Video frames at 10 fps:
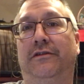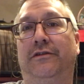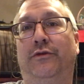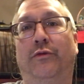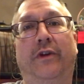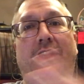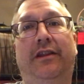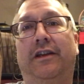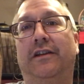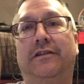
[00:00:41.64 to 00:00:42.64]
great
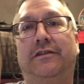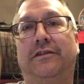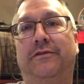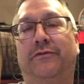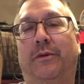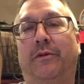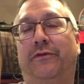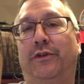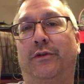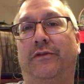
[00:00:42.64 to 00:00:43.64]
things from a
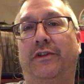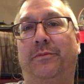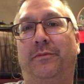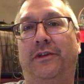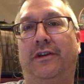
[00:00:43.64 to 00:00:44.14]
few of them,